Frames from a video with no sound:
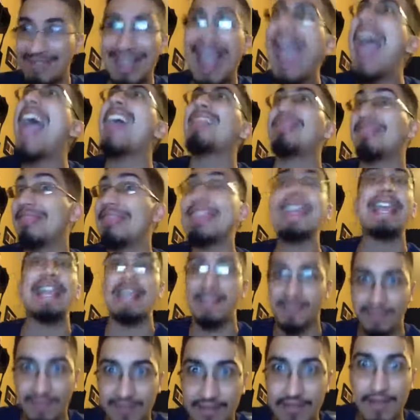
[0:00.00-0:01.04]
at
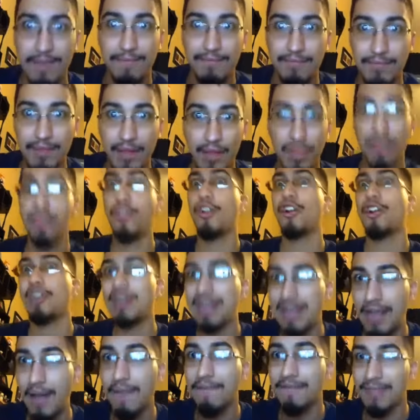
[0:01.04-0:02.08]
least
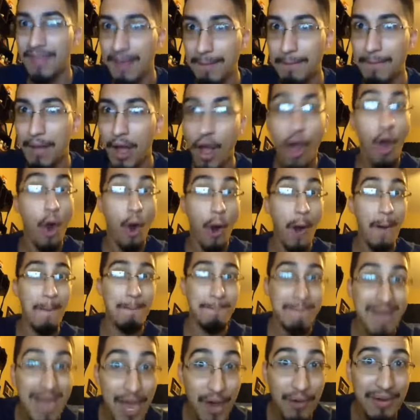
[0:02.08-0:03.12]
30 of them are
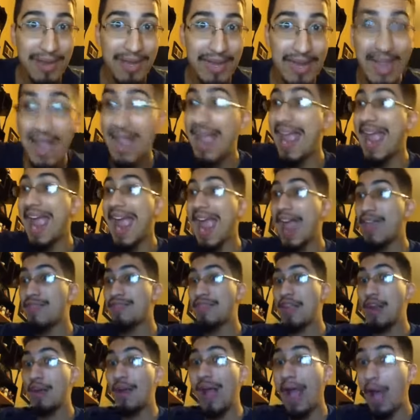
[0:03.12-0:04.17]
married, and
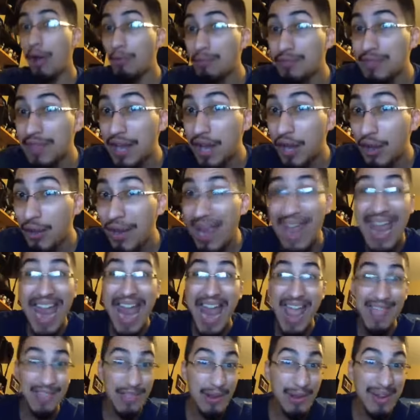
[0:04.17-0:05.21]
they're out there,
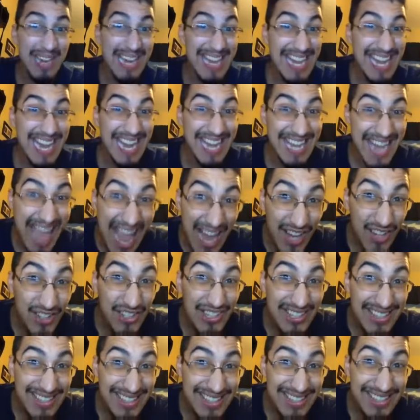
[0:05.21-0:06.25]
and they're getting
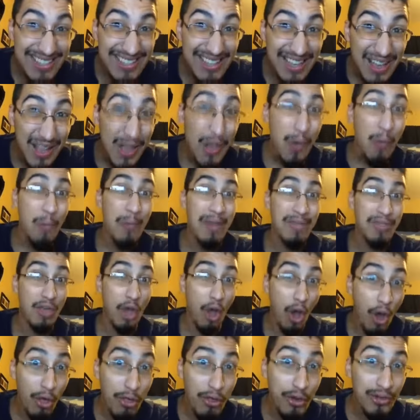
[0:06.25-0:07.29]
connections with
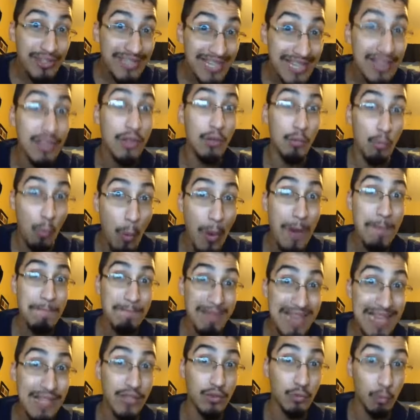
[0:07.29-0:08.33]
others in the One
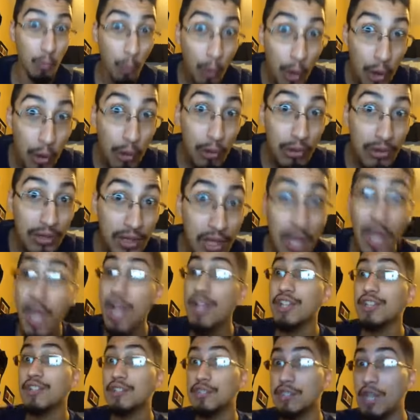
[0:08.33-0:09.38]
Piece world,
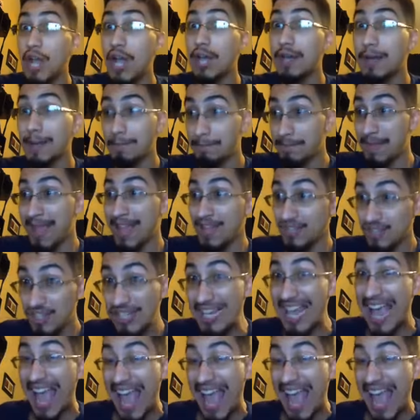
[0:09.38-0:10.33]
son, she